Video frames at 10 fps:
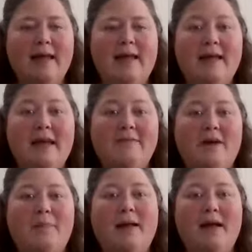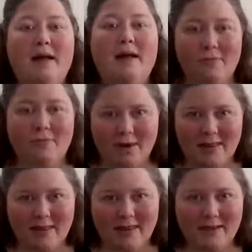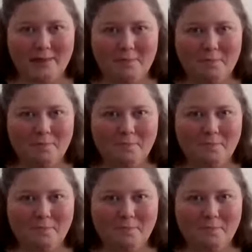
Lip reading: he gave up everything.